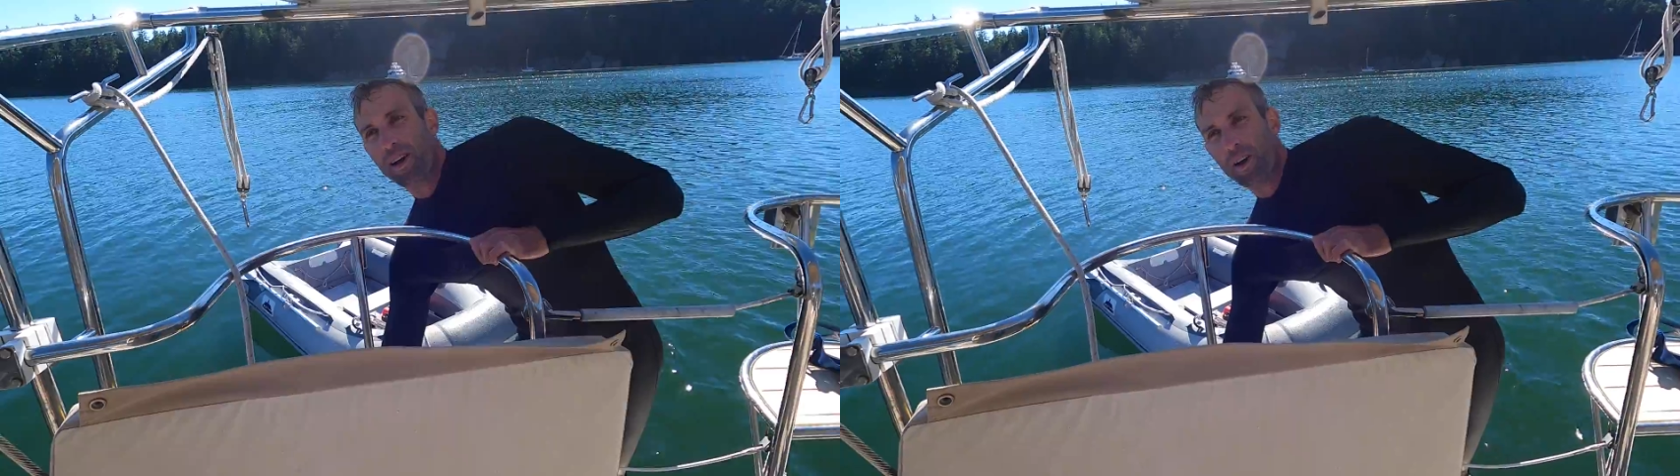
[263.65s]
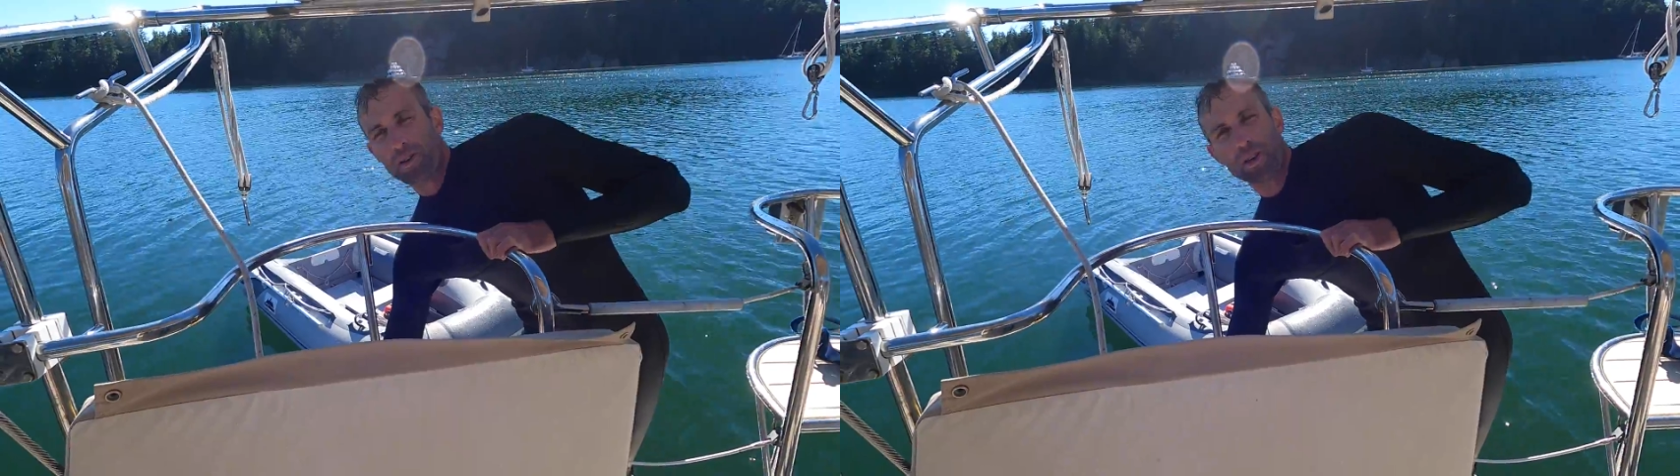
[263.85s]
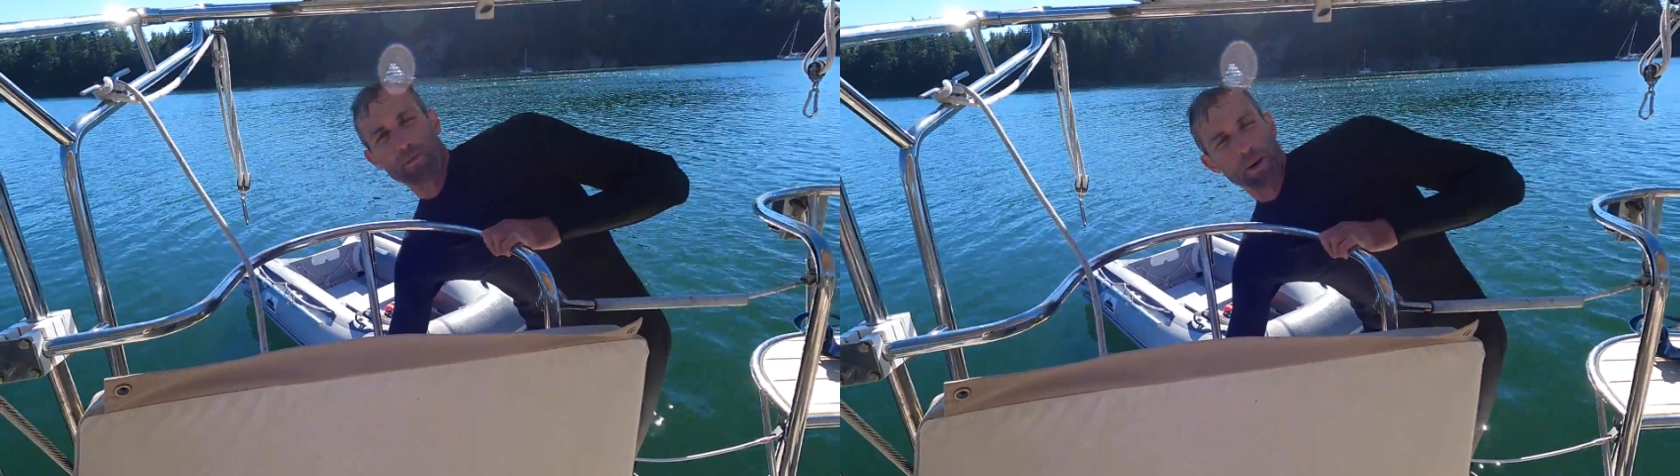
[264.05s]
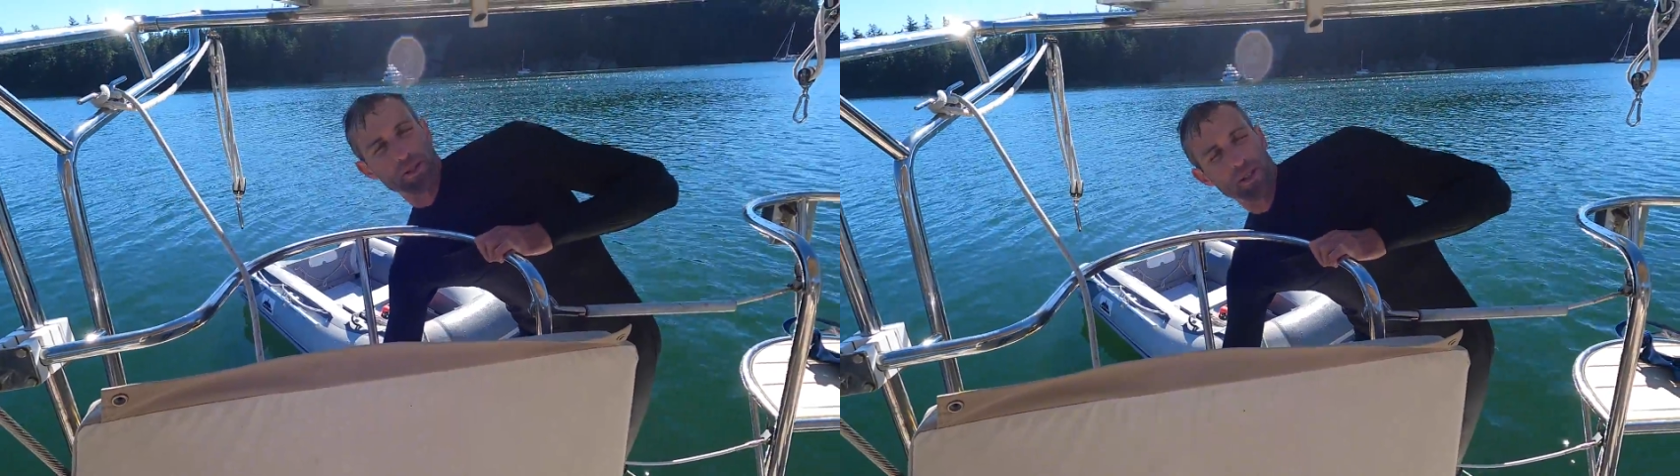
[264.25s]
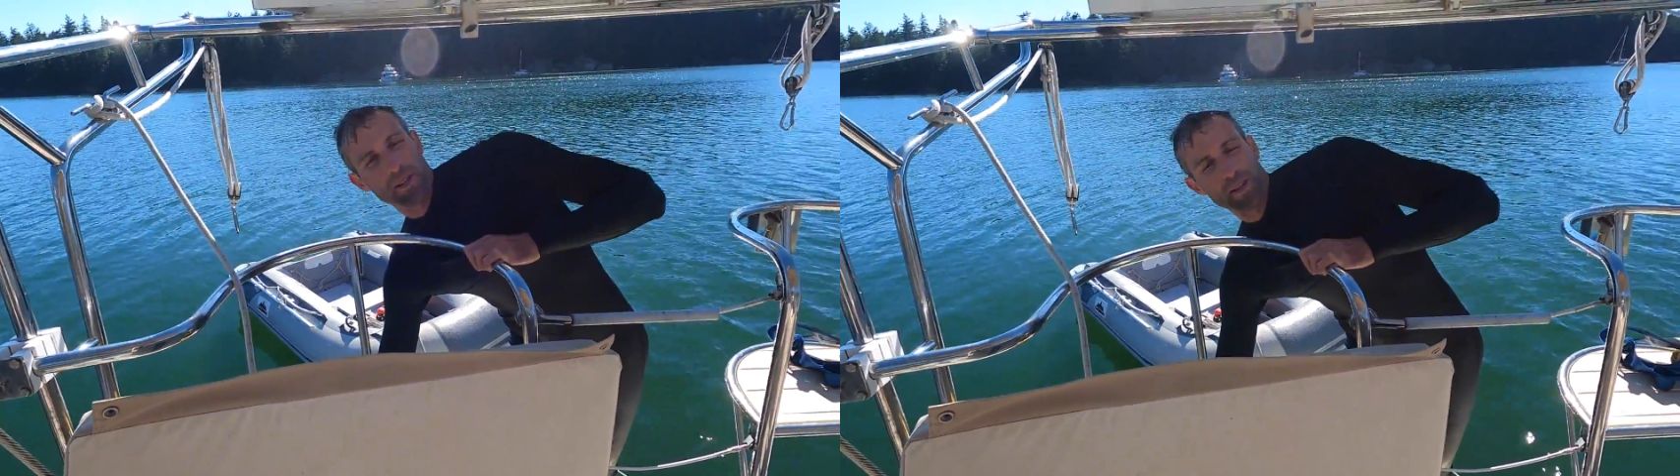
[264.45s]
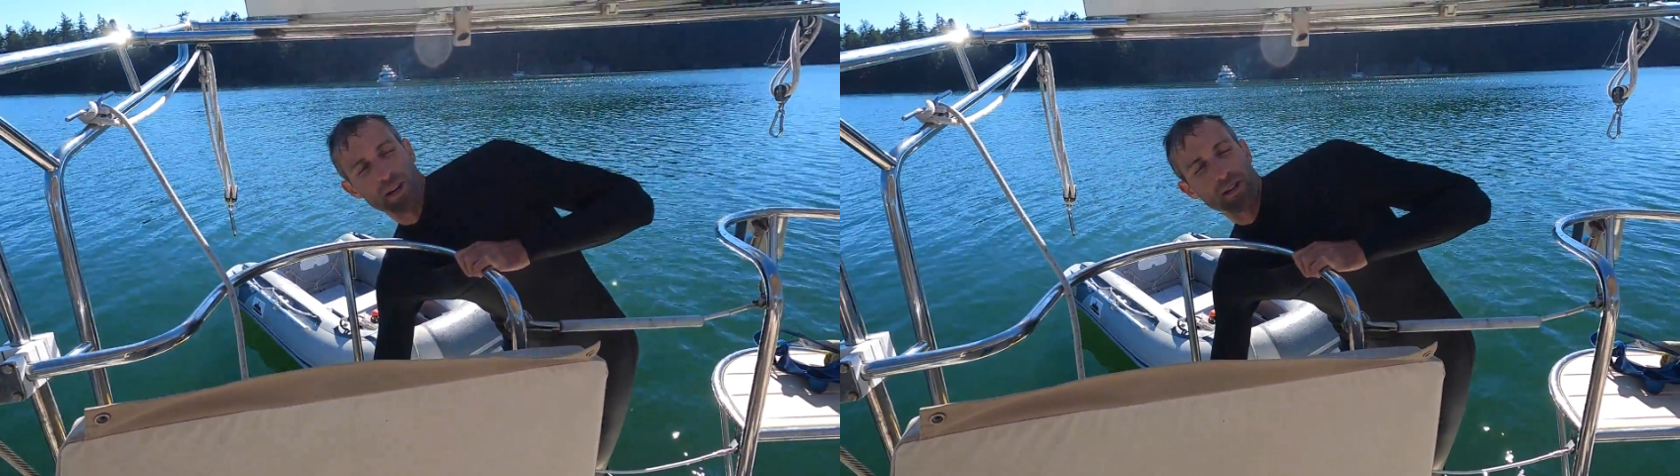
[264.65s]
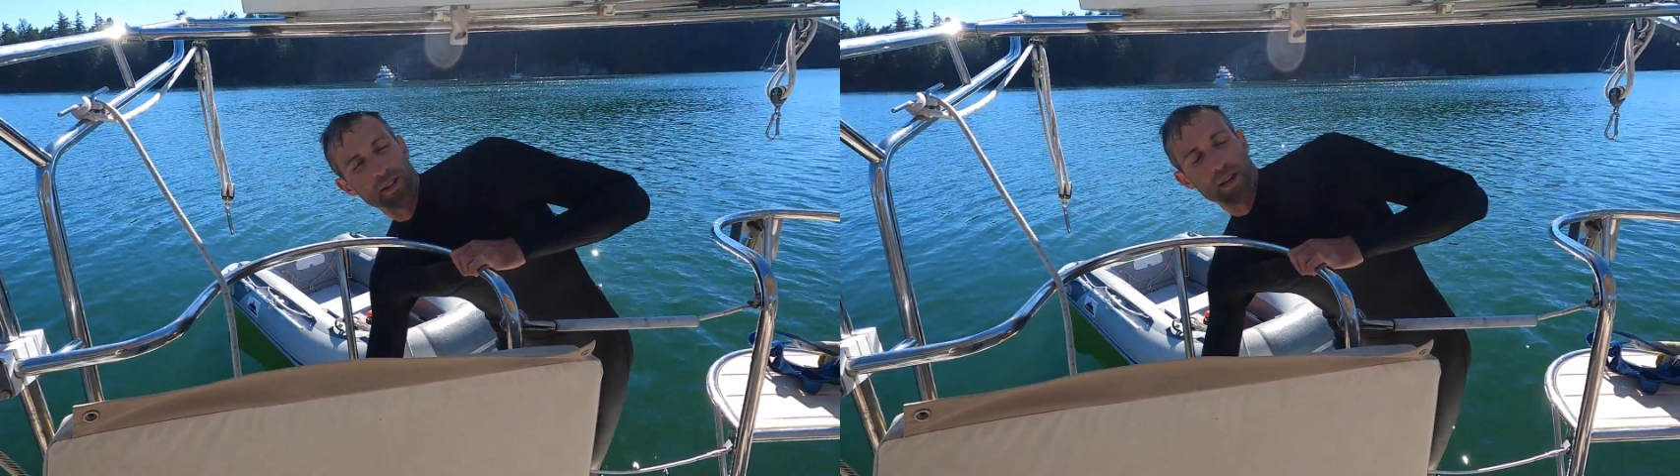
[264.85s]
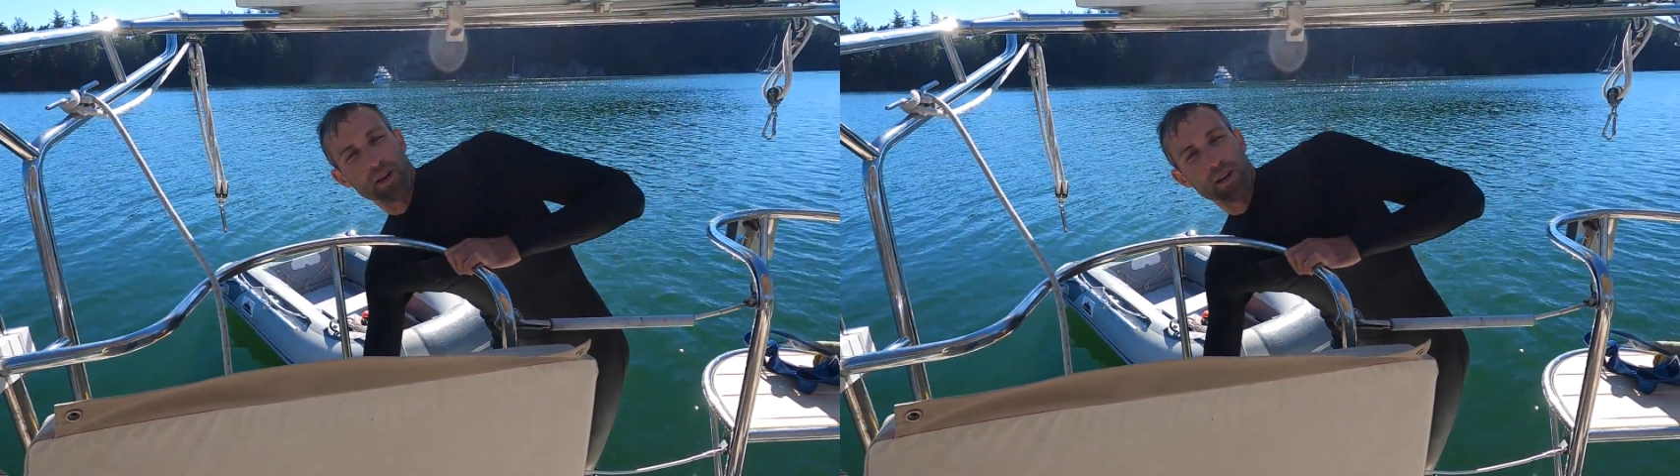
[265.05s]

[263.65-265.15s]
only the parts of the hull that